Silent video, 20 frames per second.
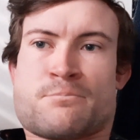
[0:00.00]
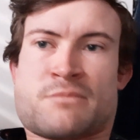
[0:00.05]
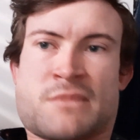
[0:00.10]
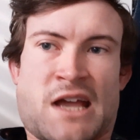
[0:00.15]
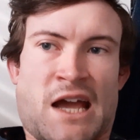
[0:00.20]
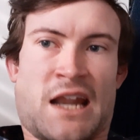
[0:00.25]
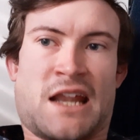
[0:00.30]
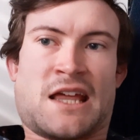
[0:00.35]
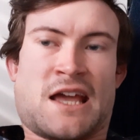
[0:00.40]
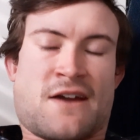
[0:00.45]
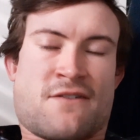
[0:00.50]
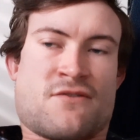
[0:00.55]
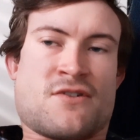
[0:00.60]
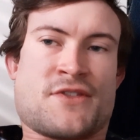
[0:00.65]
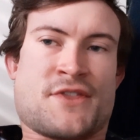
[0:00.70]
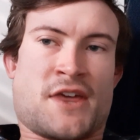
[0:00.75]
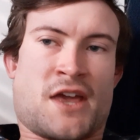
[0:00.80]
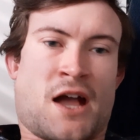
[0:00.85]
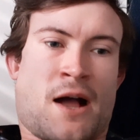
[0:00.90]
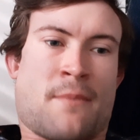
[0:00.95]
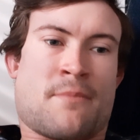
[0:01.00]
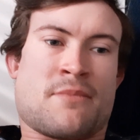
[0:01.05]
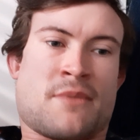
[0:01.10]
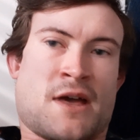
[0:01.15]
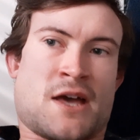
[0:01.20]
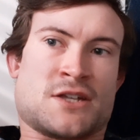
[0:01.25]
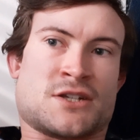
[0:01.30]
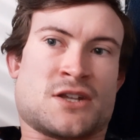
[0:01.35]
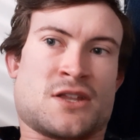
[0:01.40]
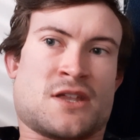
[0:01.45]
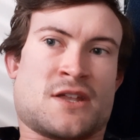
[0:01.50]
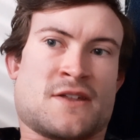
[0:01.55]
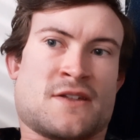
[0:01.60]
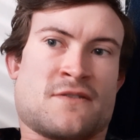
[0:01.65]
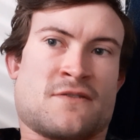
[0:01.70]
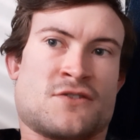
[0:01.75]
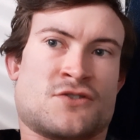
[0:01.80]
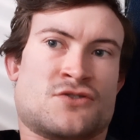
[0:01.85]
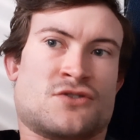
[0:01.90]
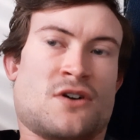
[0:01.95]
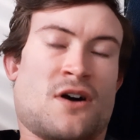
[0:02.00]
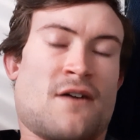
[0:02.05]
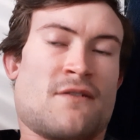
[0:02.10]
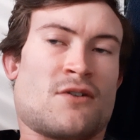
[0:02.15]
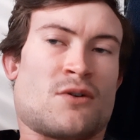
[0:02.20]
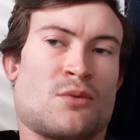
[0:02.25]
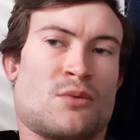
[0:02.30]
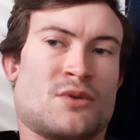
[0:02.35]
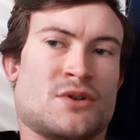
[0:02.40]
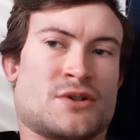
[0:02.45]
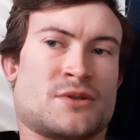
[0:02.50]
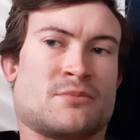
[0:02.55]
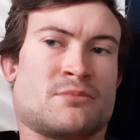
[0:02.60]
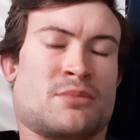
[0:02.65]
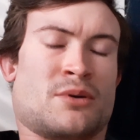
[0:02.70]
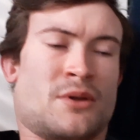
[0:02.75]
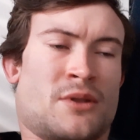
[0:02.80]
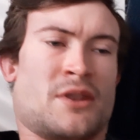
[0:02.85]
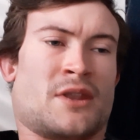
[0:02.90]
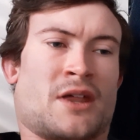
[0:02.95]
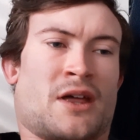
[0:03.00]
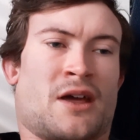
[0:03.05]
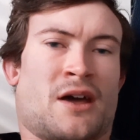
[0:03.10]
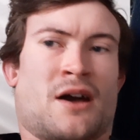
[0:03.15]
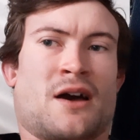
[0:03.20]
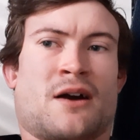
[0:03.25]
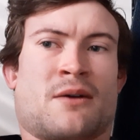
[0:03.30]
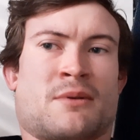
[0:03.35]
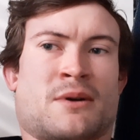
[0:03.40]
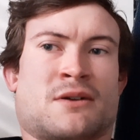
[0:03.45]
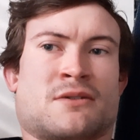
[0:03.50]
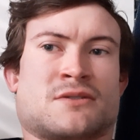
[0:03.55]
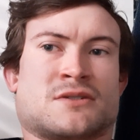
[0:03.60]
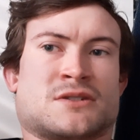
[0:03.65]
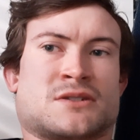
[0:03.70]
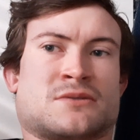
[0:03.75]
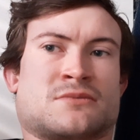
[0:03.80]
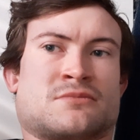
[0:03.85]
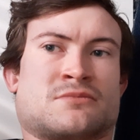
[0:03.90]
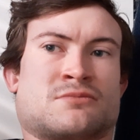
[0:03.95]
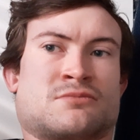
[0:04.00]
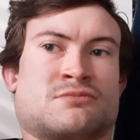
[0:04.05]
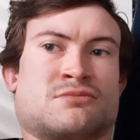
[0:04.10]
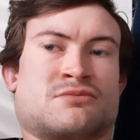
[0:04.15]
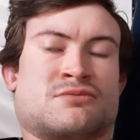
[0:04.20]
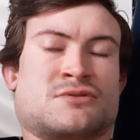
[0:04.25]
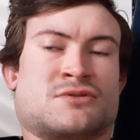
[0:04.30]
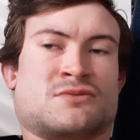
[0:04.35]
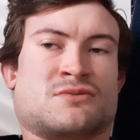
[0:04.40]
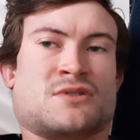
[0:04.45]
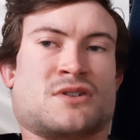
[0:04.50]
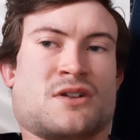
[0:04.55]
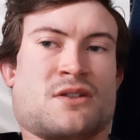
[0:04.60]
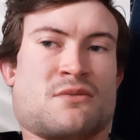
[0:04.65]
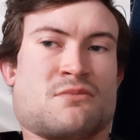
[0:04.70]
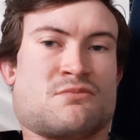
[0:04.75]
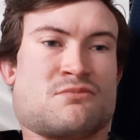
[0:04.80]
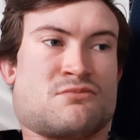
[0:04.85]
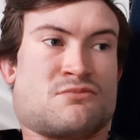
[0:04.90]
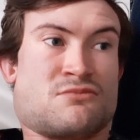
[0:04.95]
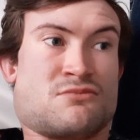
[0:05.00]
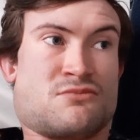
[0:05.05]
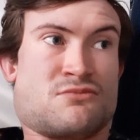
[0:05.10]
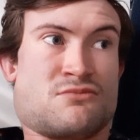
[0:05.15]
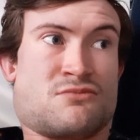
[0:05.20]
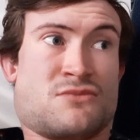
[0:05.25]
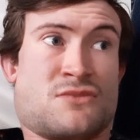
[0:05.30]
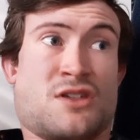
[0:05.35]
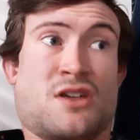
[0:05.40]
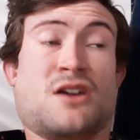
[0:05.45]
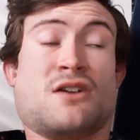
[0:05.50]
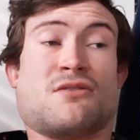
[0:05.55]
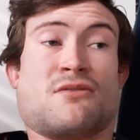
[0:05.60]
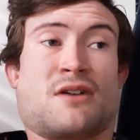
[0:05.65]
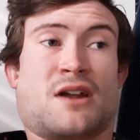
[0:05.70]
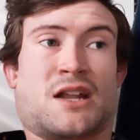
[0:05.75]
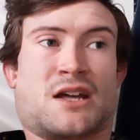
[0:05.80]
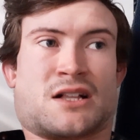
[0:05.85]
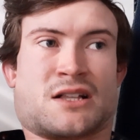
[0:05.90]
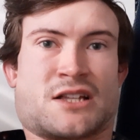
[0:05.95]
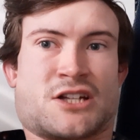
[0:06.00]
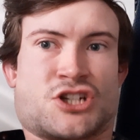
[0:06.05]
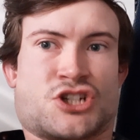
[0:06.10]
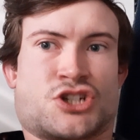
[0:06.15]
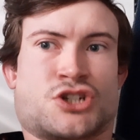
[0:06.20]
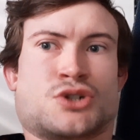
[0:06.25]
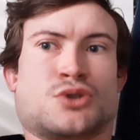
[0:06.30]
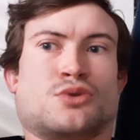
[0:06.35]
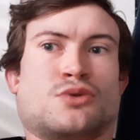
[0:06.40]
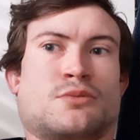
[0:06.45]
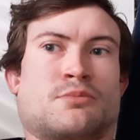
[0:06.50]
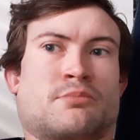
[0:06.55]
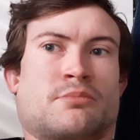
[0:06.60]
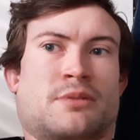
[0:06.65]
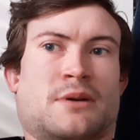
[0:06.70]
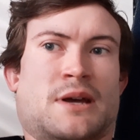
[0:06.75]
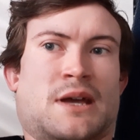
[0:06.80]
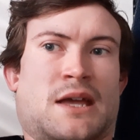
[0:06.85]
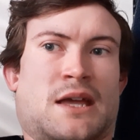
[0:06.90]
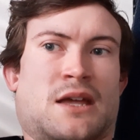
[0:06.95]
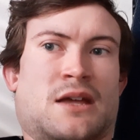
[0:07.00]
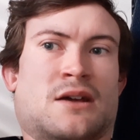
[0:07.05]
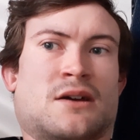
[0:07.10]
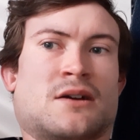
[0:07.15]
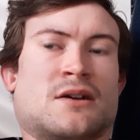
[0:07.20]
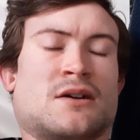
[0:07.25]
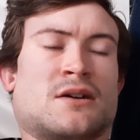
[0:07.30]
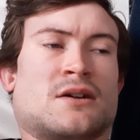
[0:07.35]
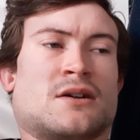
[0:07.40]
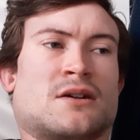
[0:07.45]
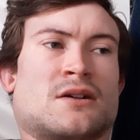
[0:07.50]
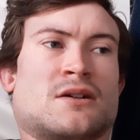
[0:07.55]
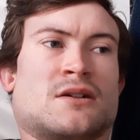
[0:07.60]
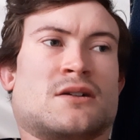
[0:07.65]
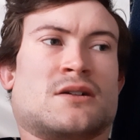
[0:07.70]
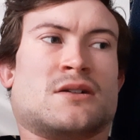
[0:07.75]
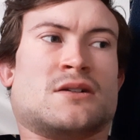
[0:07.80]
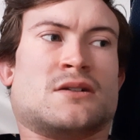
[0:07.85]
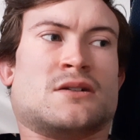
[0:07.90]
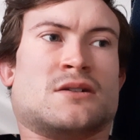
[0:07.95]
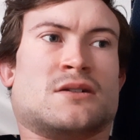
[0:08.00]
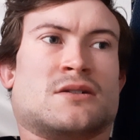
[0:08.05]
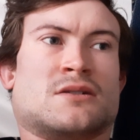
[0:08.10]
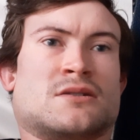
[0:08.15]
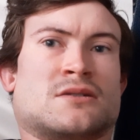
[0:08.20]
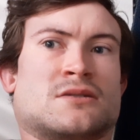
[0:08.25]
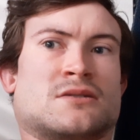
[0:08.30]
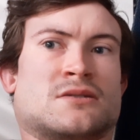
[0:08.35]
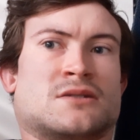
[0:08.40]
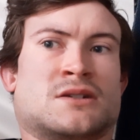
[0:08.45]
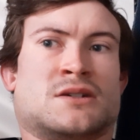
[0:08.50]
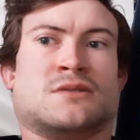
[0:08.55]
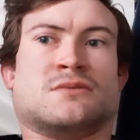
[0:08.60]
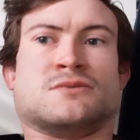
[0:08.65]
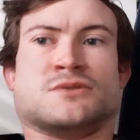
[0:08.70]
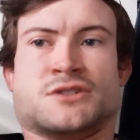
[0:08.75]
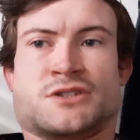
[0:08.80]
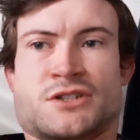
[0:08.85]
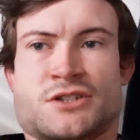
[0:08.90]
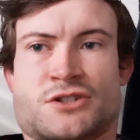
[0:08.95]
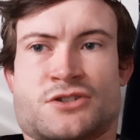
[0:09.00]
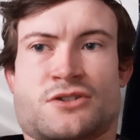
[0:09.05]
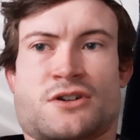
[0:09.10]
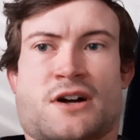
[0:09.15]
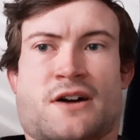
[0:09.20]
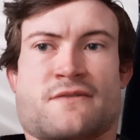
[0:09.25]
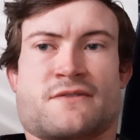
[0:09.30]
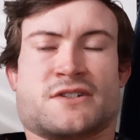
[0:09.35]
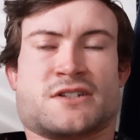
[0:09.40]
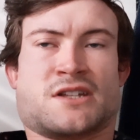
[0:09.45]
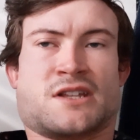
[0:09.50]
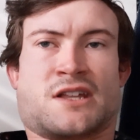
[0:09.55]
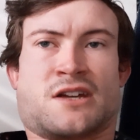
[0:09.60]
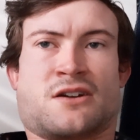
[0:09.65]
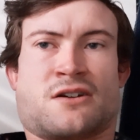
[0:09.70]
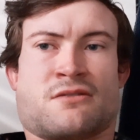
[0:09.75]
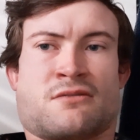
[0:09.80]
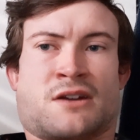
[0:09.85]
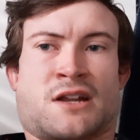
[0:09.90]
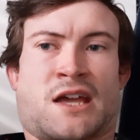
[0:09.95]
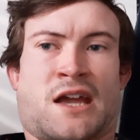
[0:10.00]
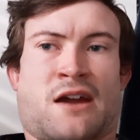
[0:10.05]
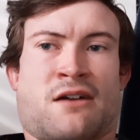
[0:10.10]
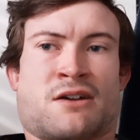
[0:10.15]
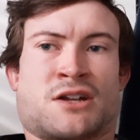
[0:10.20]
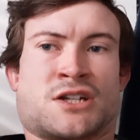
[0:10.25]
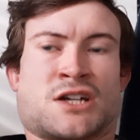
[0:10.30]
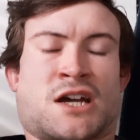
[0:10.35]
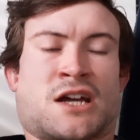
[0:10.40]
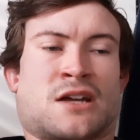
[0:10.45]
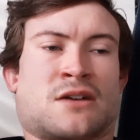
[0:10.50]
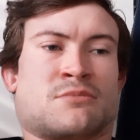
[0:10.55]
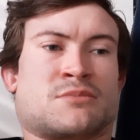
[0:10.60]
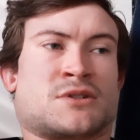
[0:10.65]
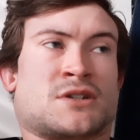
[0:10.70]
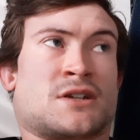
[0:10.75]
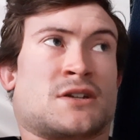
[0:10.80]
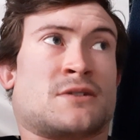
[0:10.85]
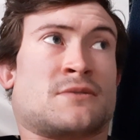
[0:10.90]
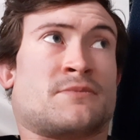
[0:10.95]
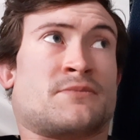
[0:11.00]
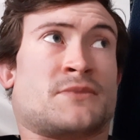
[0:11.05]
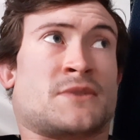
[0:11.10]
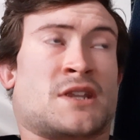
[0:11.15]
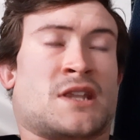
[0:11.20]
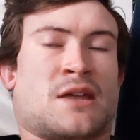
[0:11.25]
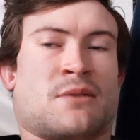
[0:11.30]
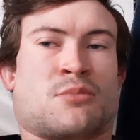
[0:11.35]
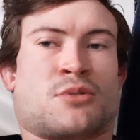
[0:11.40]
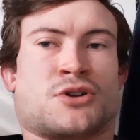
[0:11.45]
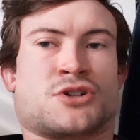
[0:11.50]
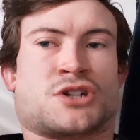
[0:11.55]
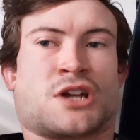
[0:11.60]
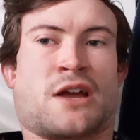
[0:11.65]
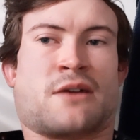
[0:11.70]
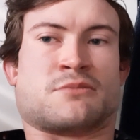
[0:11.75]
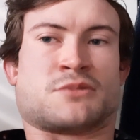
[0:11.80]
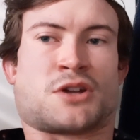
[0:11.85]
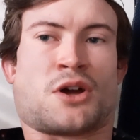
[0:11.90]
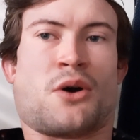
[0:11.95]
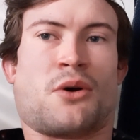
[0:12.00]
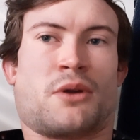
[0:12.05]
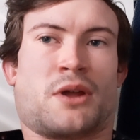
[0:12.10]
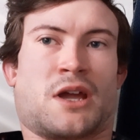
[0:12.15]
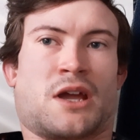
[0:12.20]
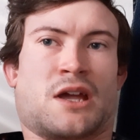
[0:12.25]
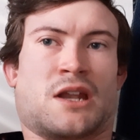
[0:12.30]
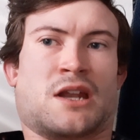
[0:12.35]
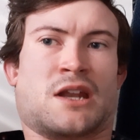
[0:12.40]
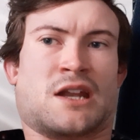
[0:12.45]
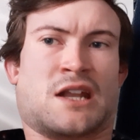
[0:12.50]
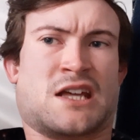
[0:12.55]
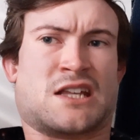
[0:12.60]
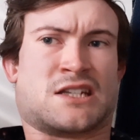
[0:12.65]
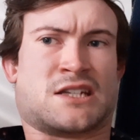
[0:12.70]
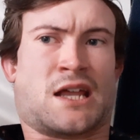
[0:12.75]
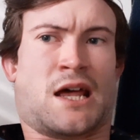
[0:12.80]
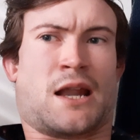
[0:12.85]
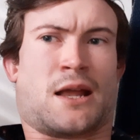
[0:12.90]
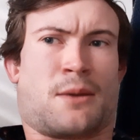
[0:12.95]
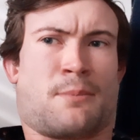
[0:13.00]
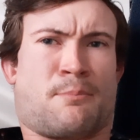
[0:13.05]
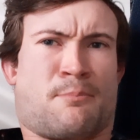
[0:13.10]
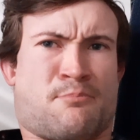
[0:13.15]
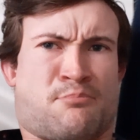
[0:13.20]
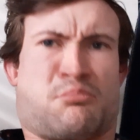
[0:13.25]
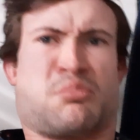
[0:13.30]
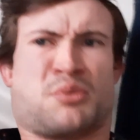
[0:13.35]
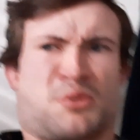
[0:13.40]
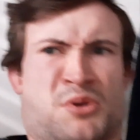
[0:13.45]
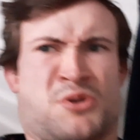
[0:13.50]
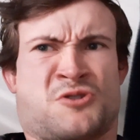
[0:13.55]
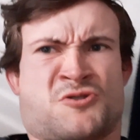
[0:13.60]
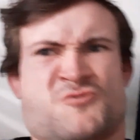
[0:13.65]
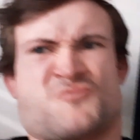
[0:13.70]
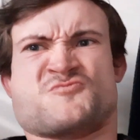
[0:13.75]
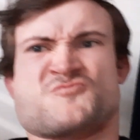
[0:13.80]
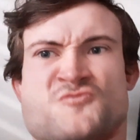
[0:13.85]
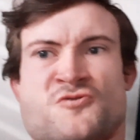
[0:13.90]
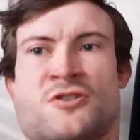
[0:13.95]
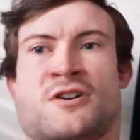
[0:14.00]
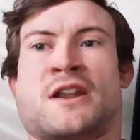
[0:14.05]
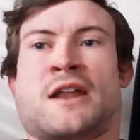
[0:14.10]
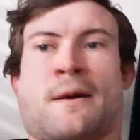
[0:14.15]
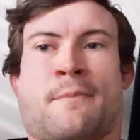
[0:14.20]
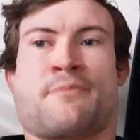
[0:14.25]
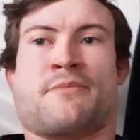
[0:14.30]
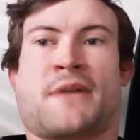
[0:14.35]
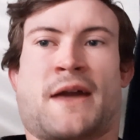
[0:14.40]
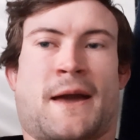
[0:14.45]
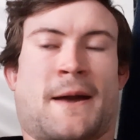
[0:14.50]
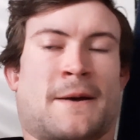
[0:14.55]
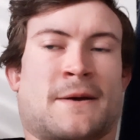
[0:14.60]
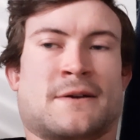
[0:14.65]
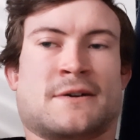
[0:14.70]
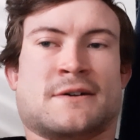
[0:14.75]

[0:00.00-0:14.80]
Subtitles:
getting everything up there so that if the driver wasn't putting the car where it theoretically should be, it was the driver. So they got rid of Gary Jacobson and they put James Golding in, and he started putting it right up there